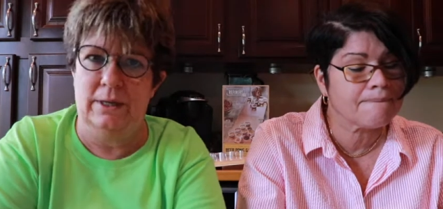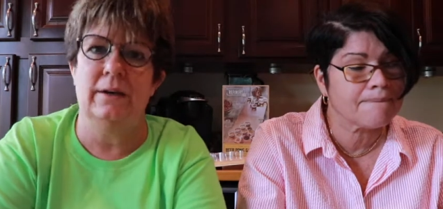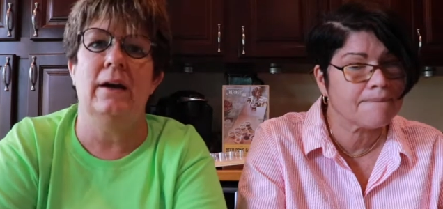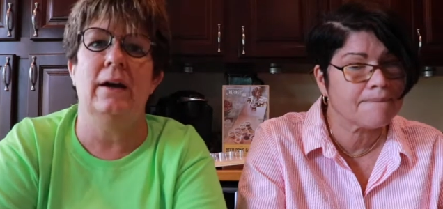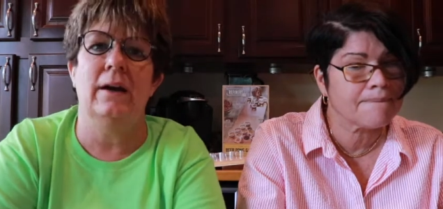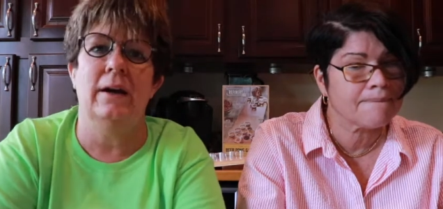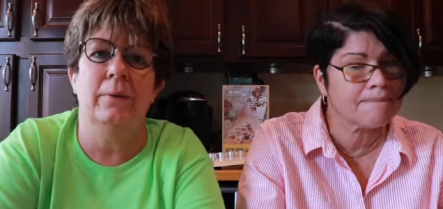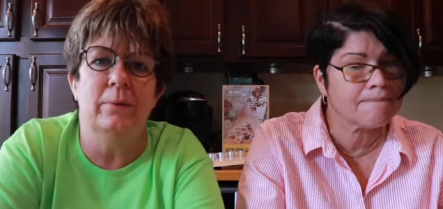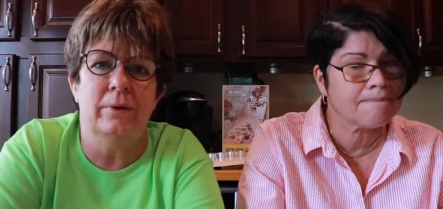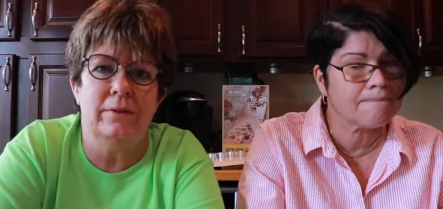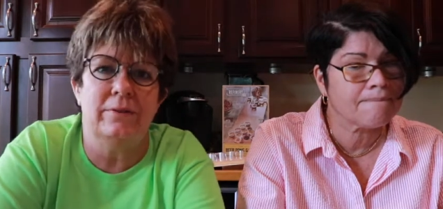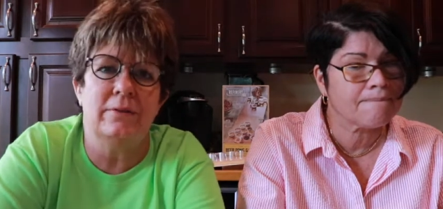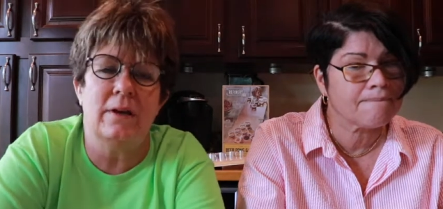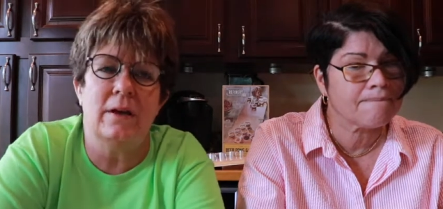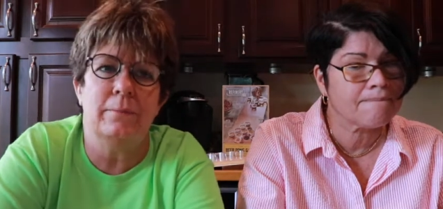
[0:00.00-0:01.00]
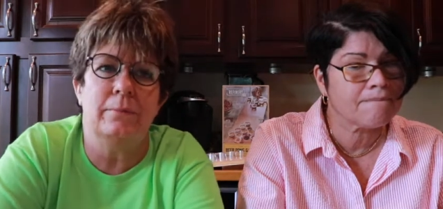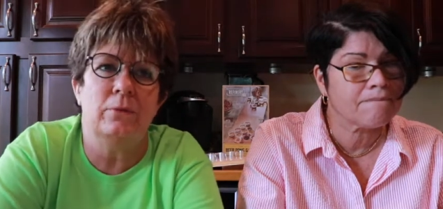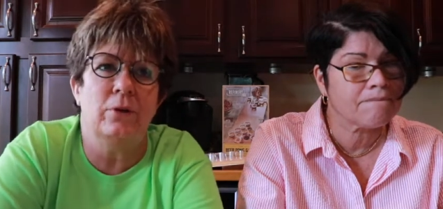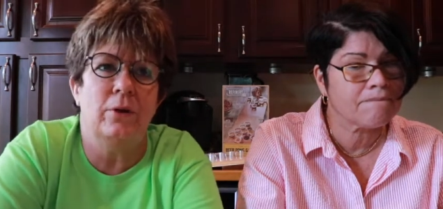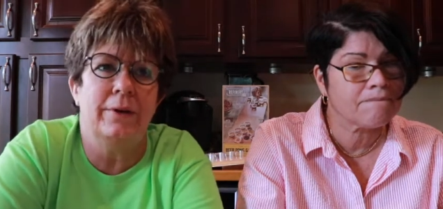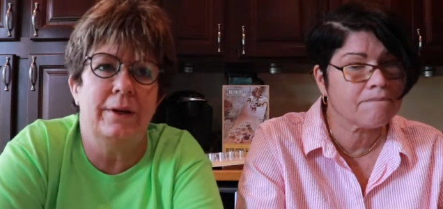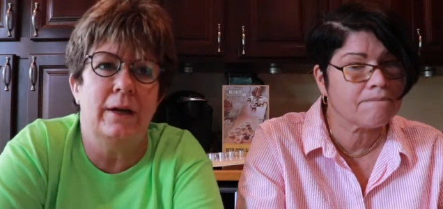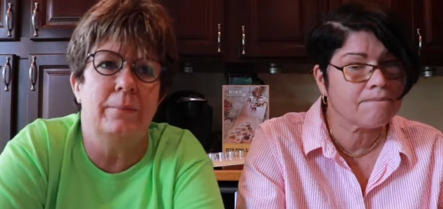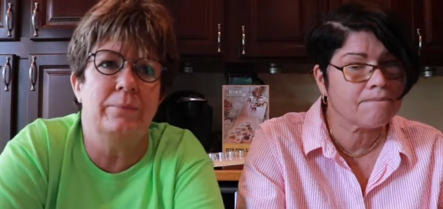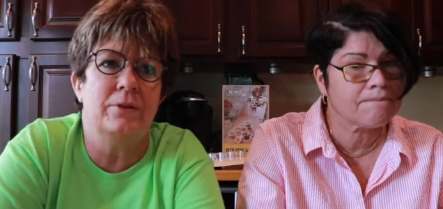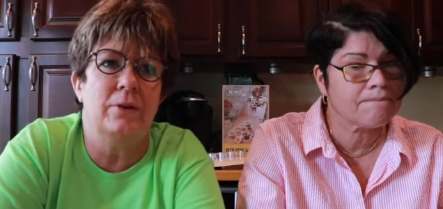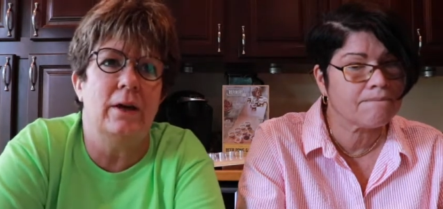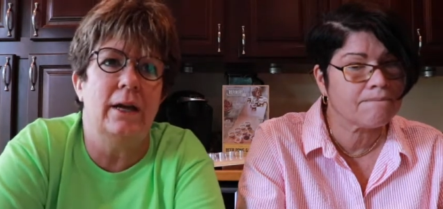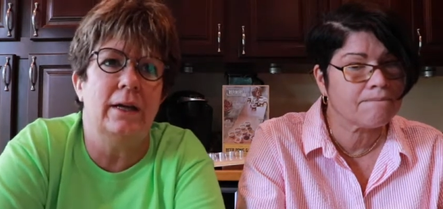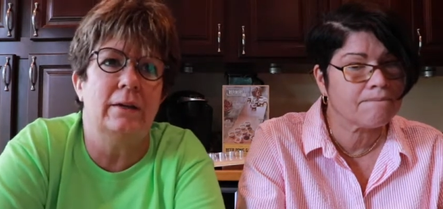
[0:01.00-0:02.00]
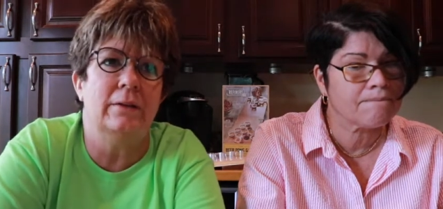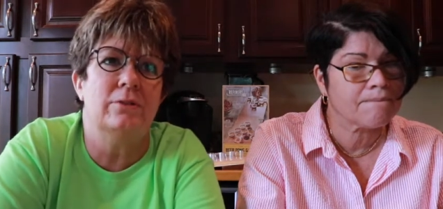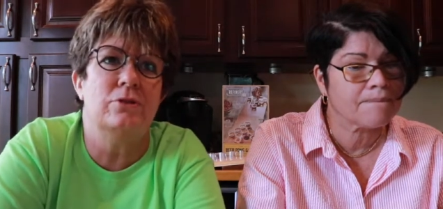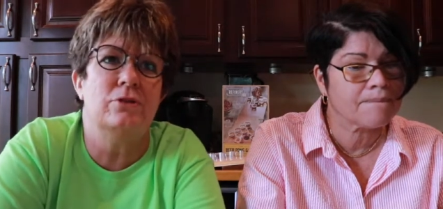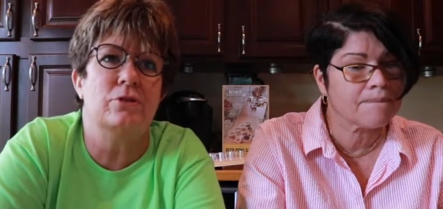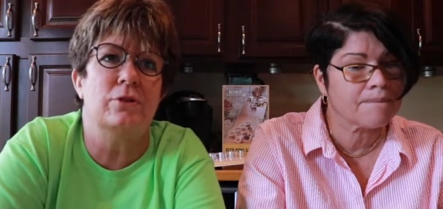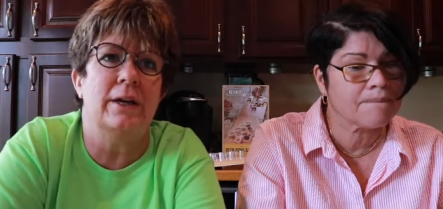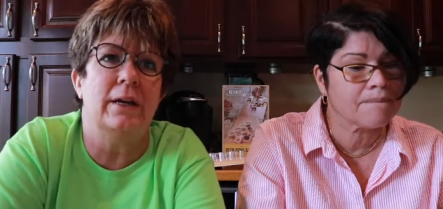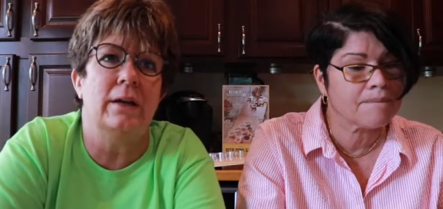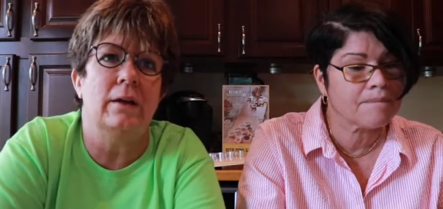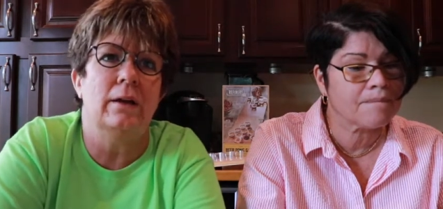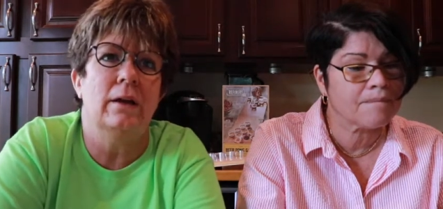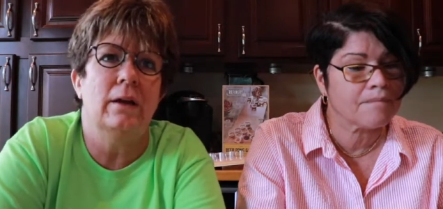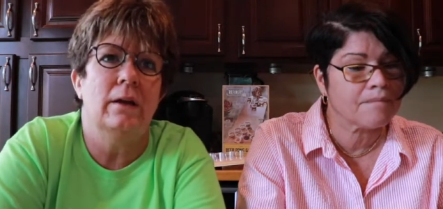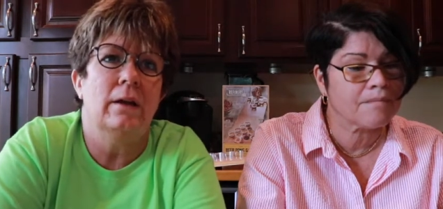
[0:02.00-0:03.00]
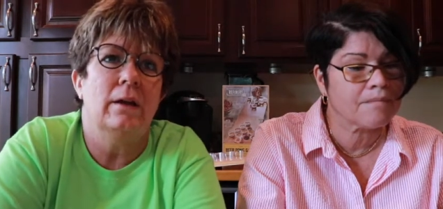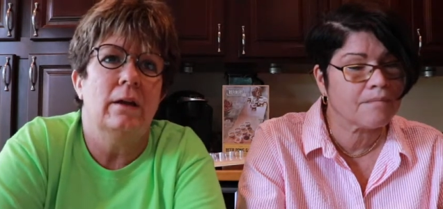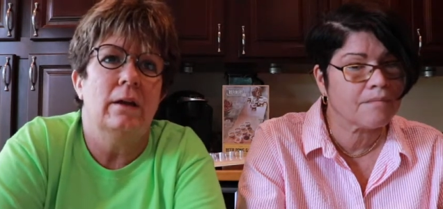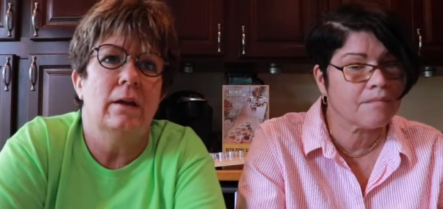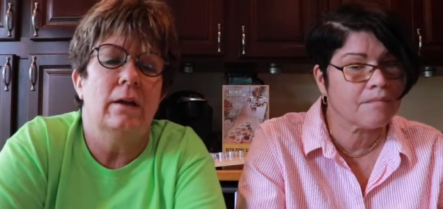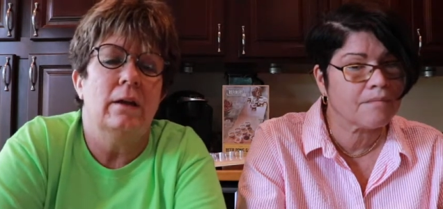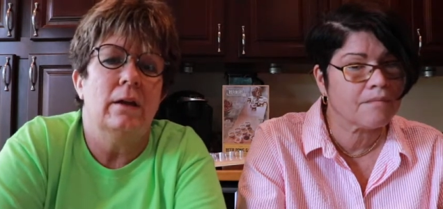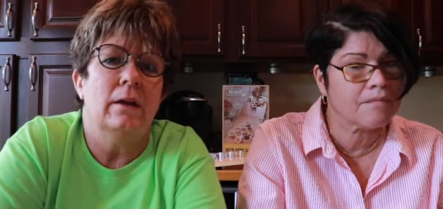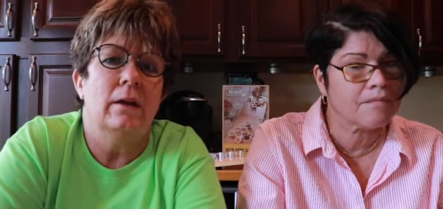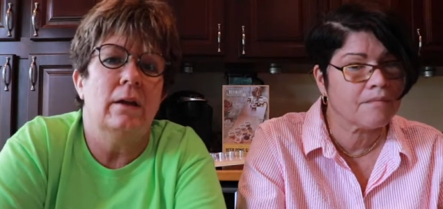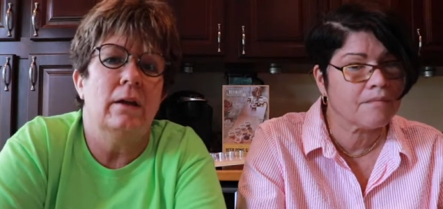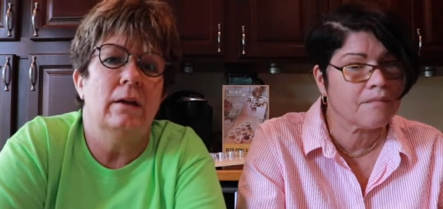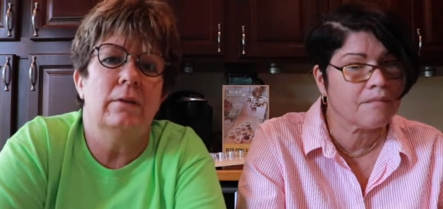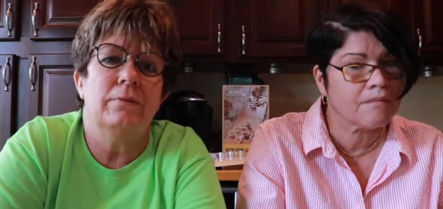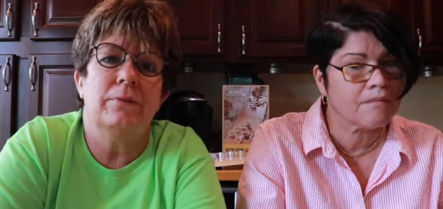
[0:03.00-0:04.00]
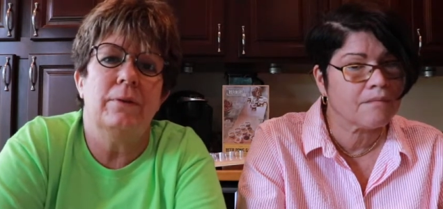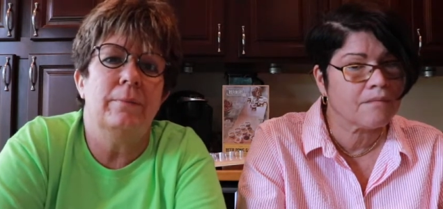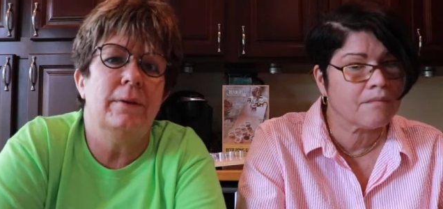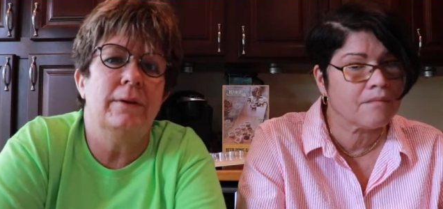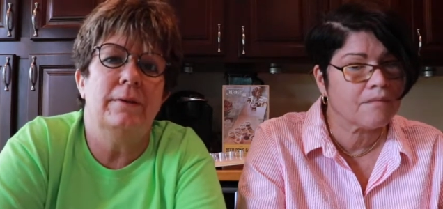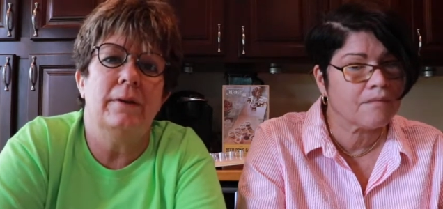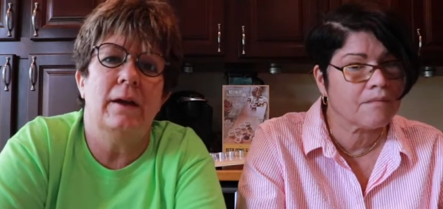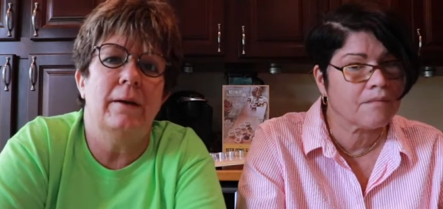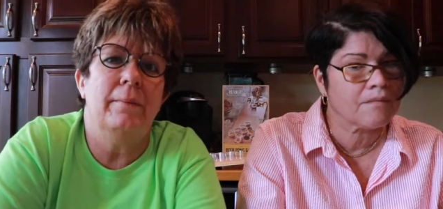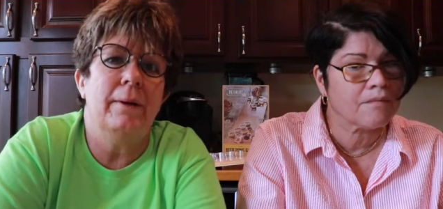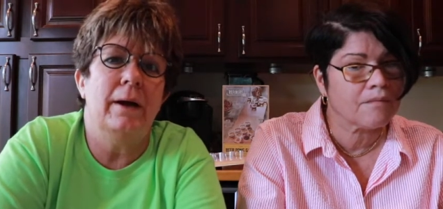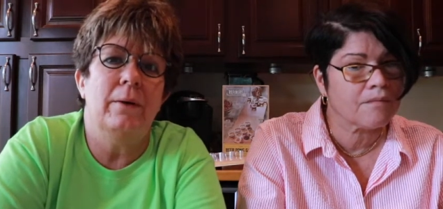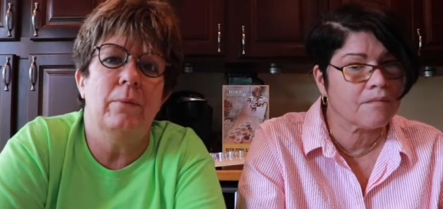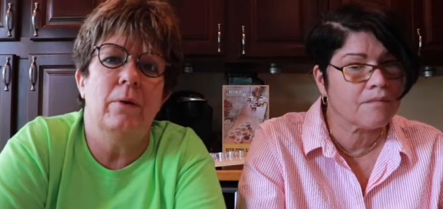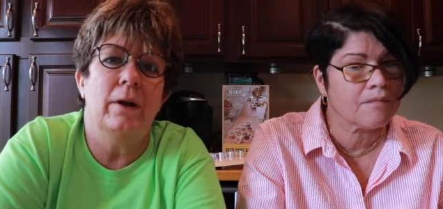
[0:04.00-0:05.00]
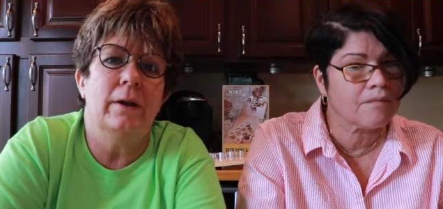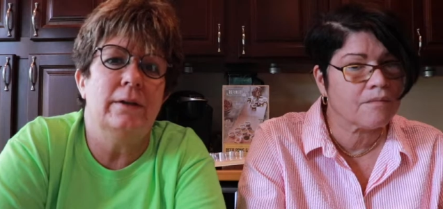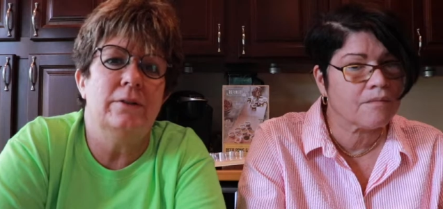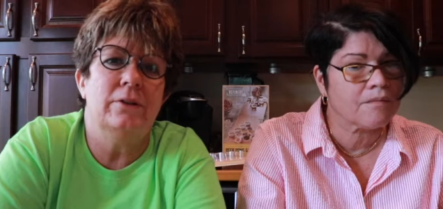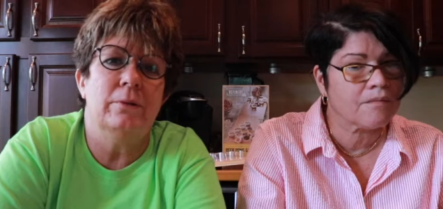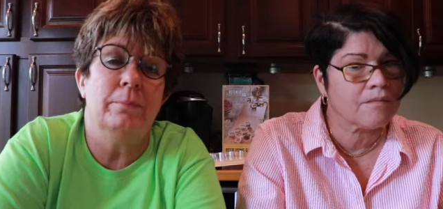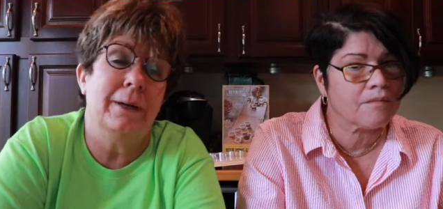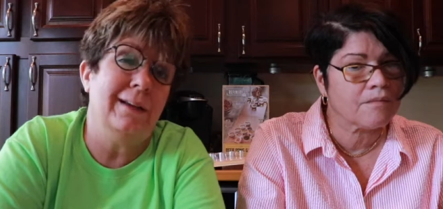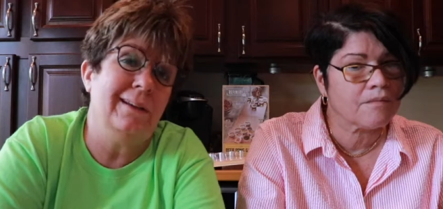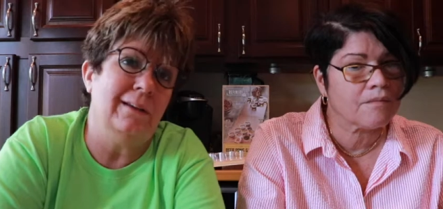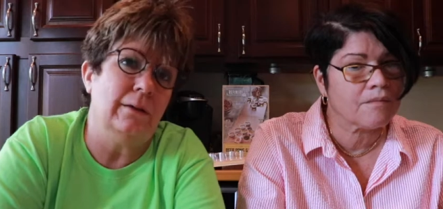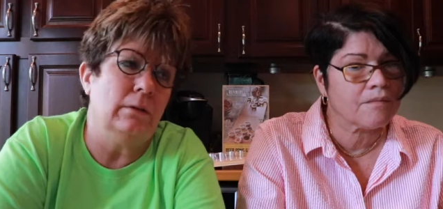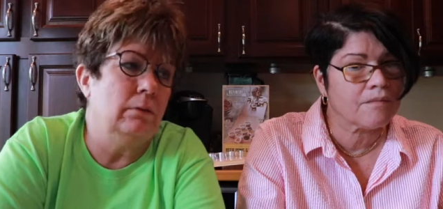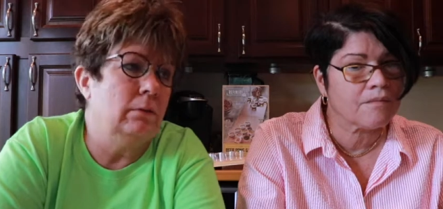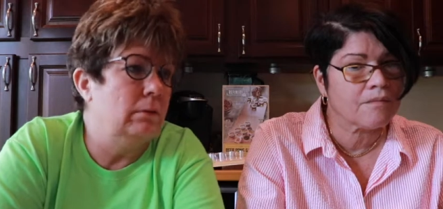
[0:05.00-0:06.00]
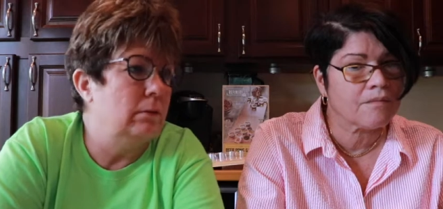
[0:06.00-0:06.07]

Speaker 1: when I was growing up, so I could drink from the time I wanted to, but I didn't.